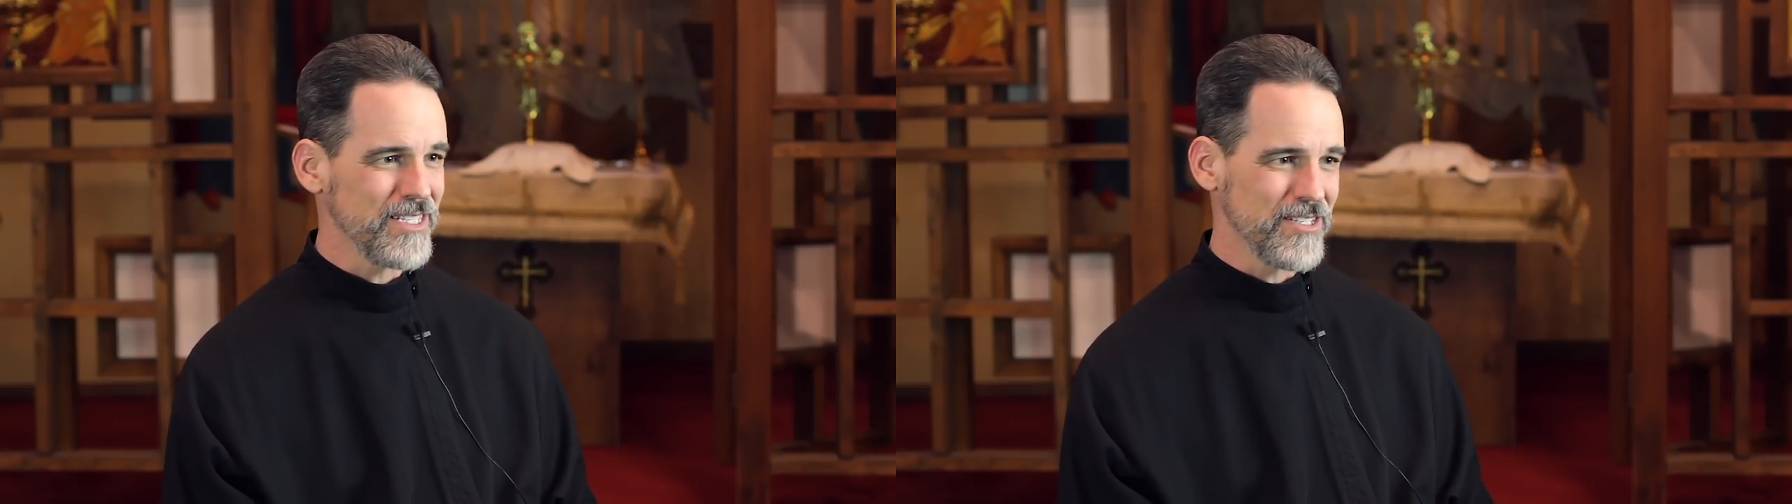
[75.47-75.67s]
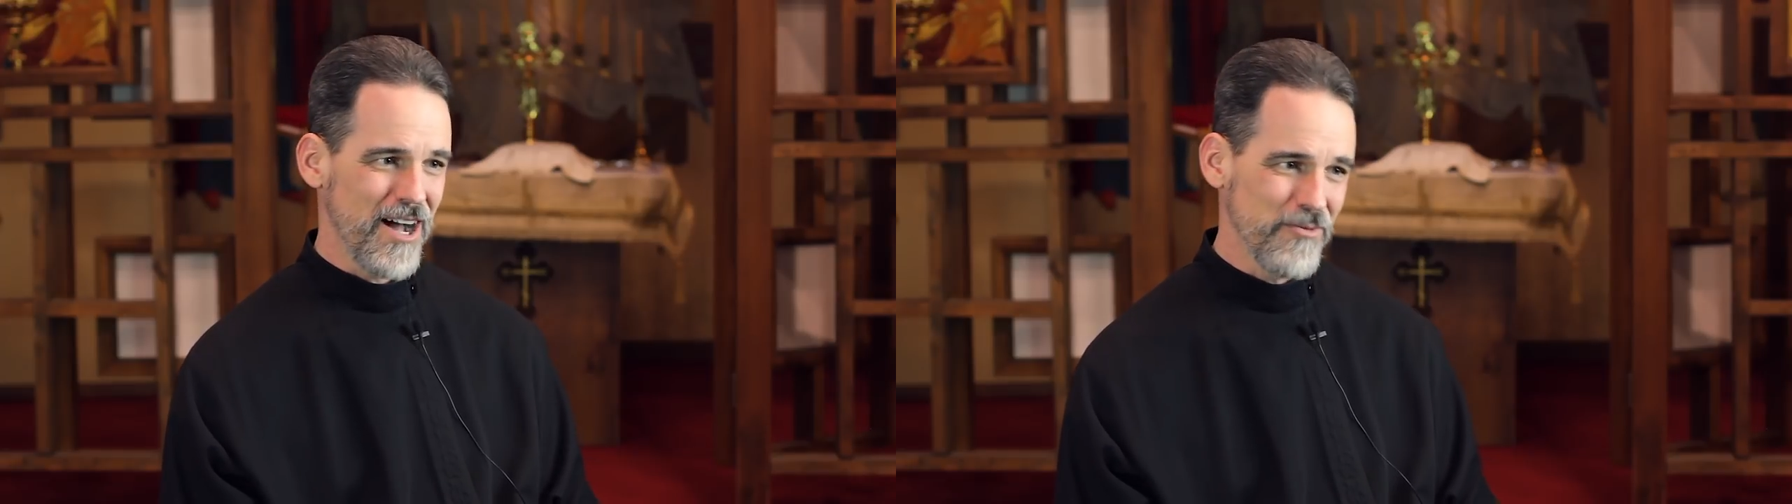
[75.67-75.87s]

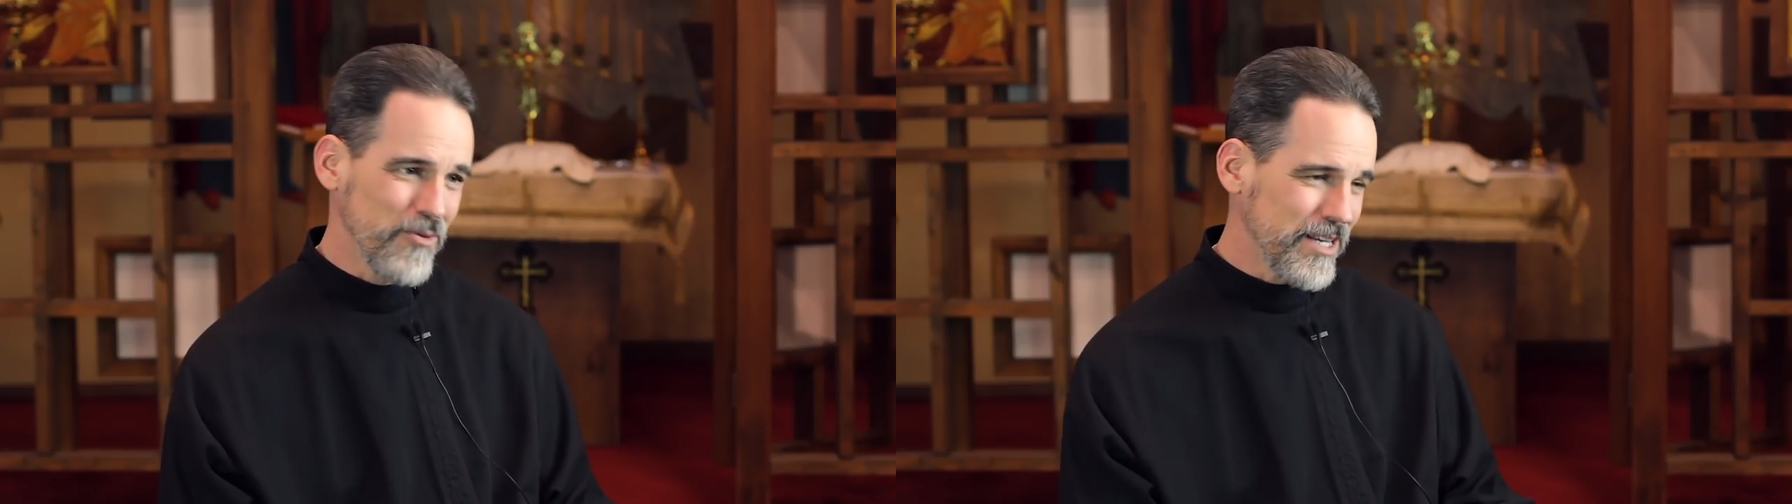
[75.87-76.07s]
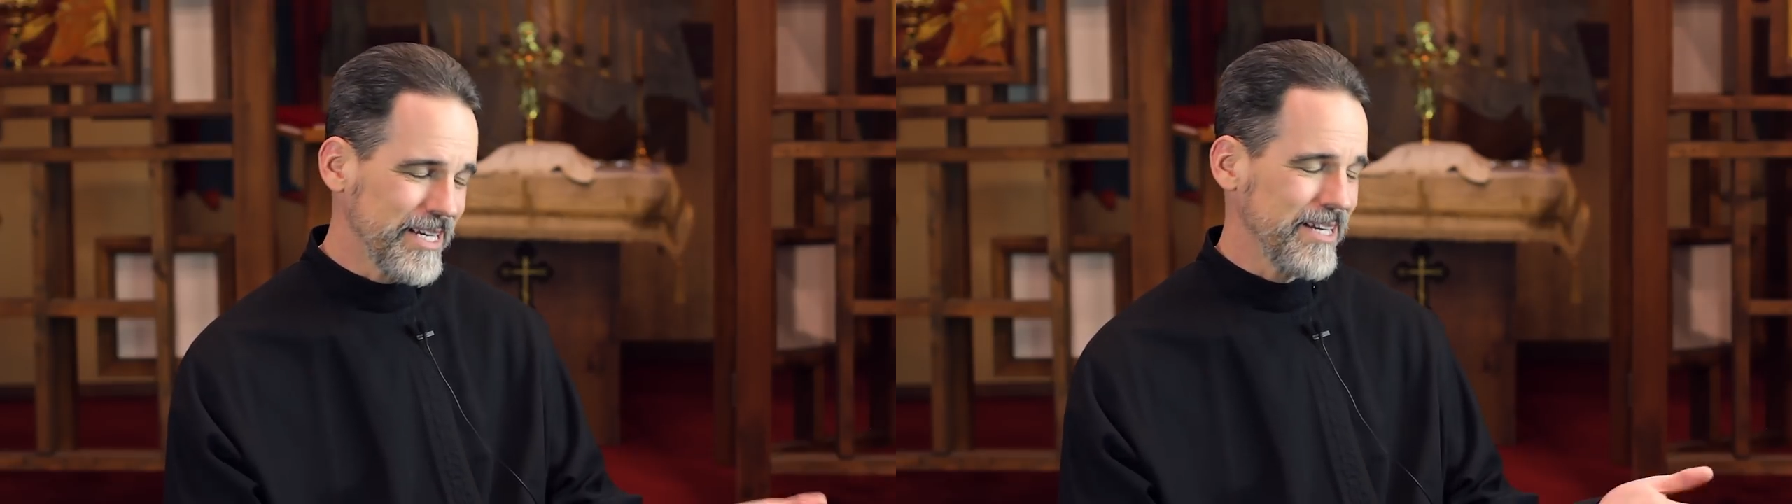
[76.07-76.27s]
because God
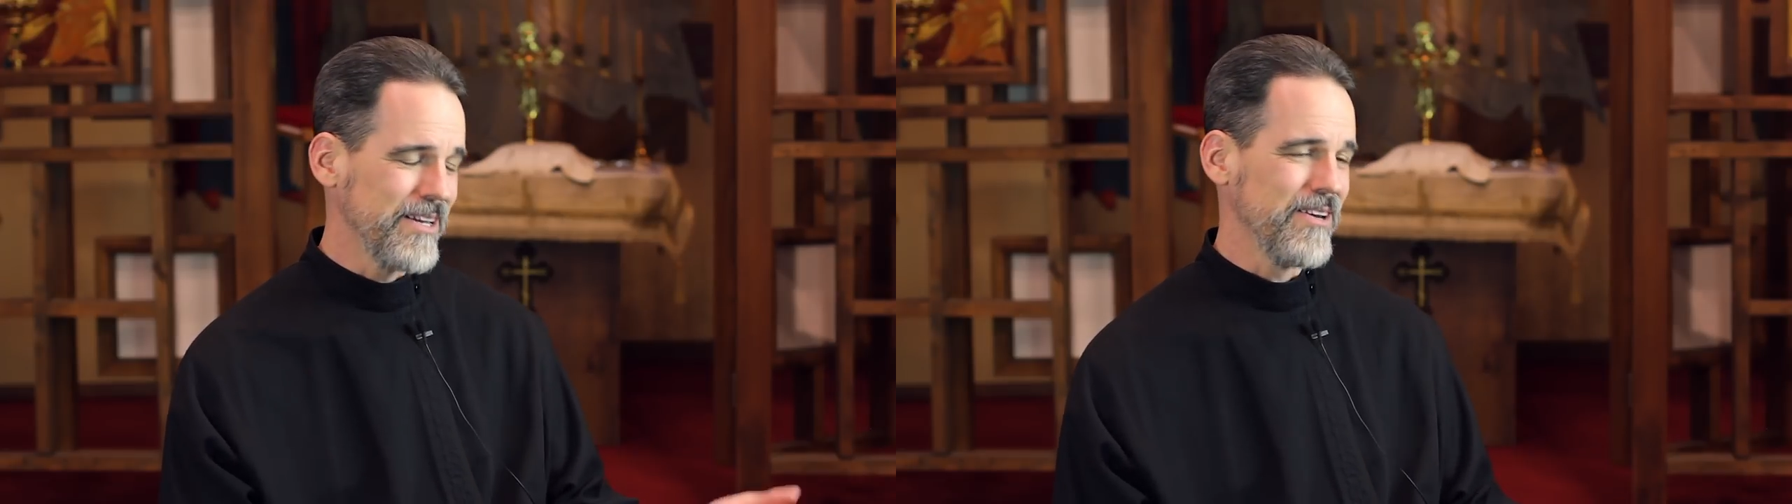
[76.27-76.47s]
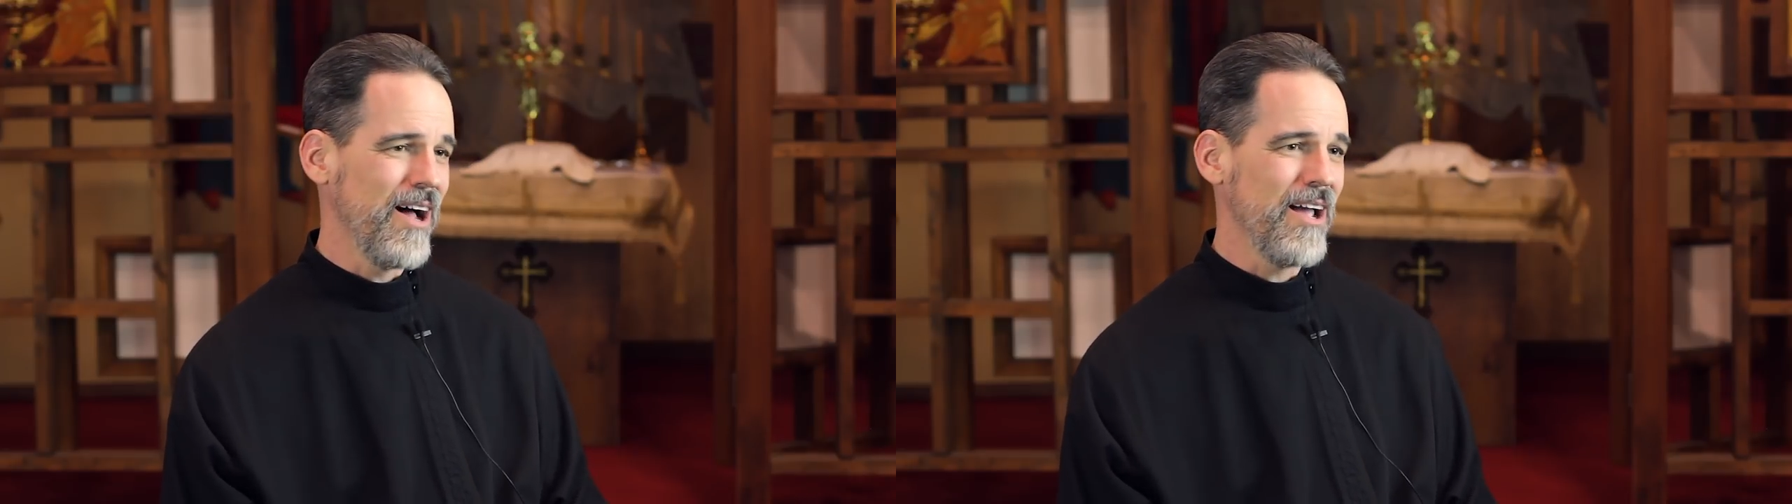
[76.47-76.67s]
willing,
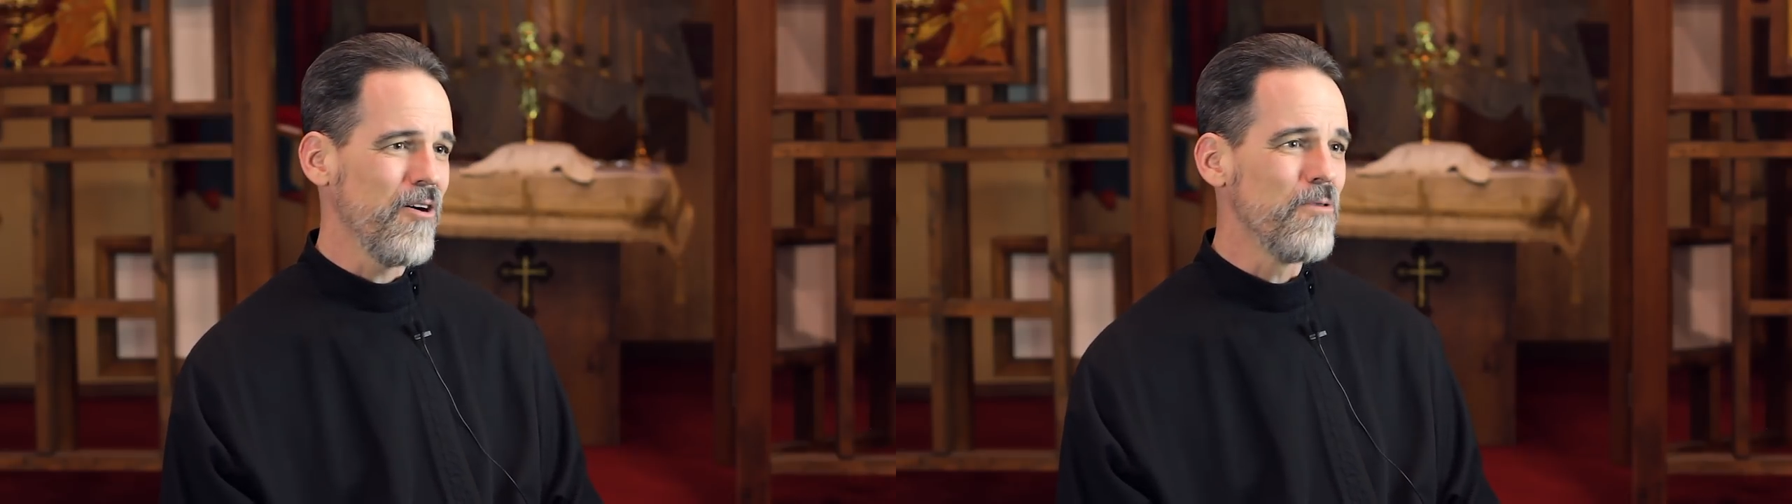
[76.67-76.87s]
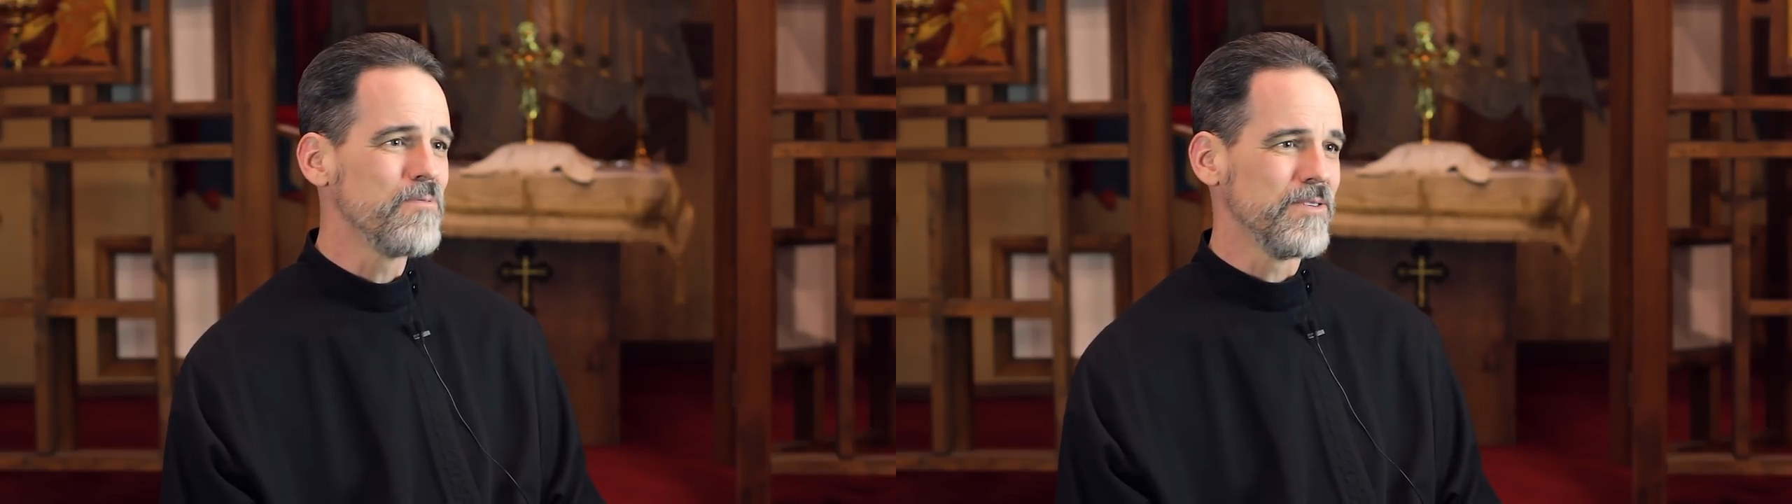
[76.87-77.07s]
you know, I
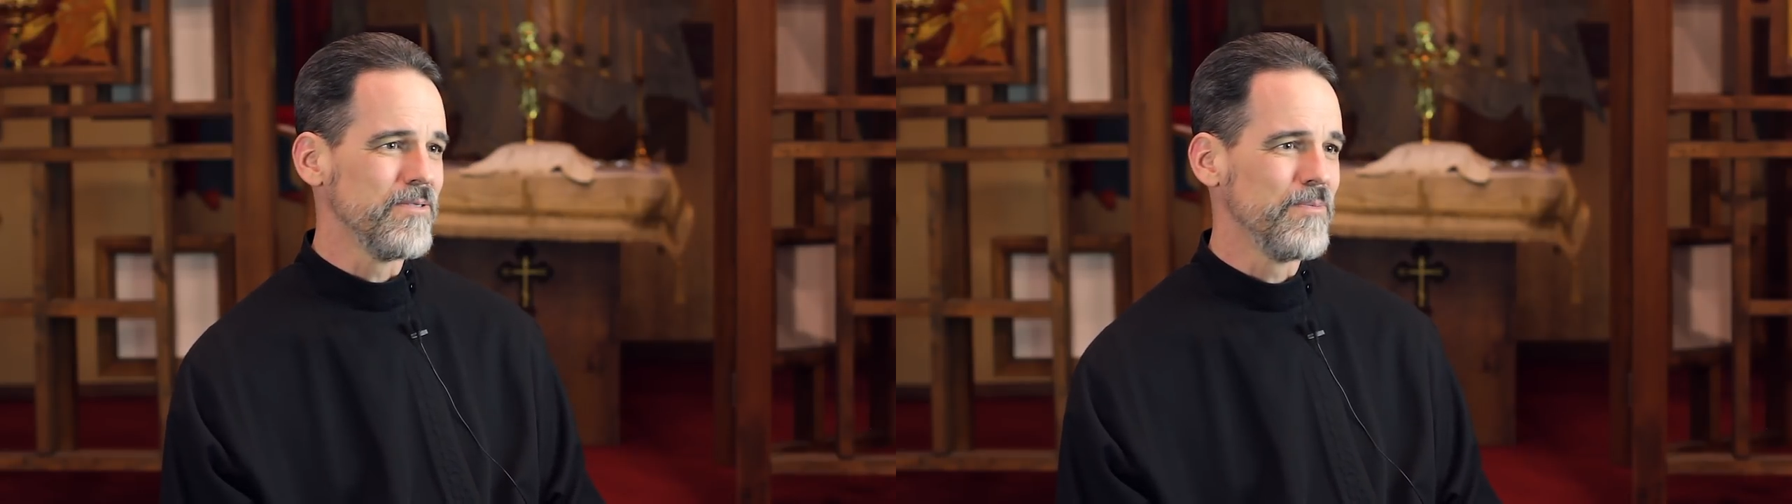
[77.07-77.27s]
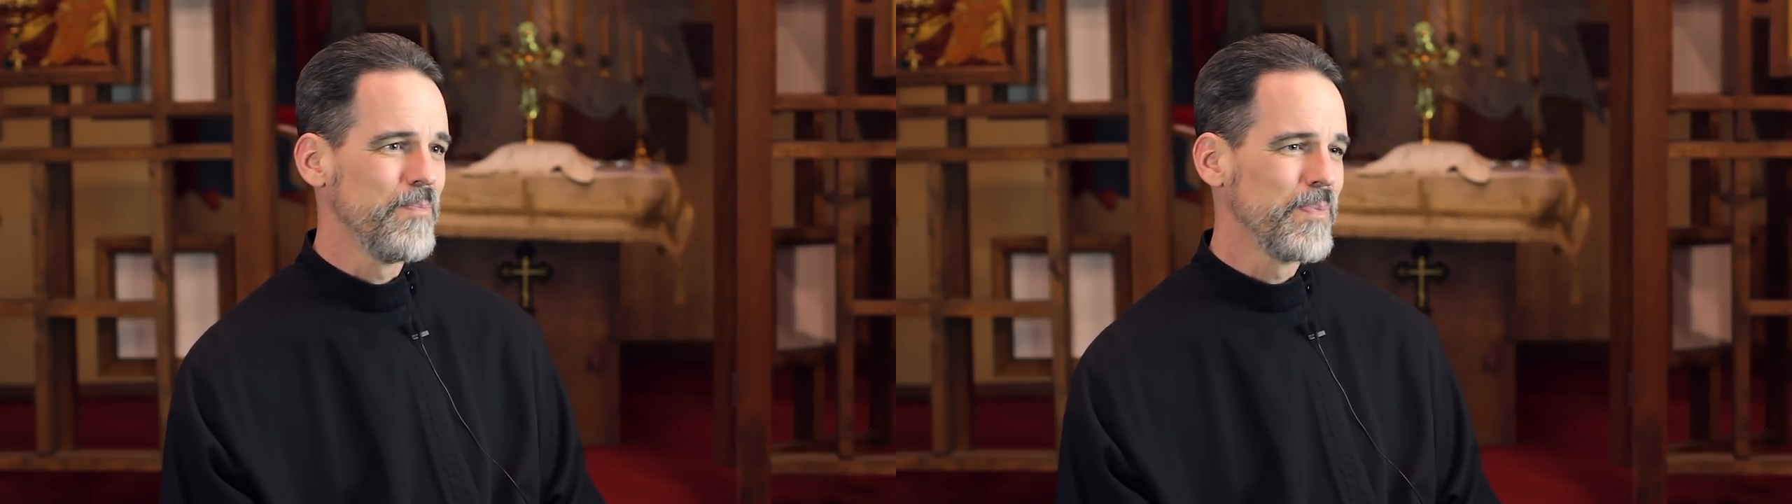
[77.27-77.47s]
hope to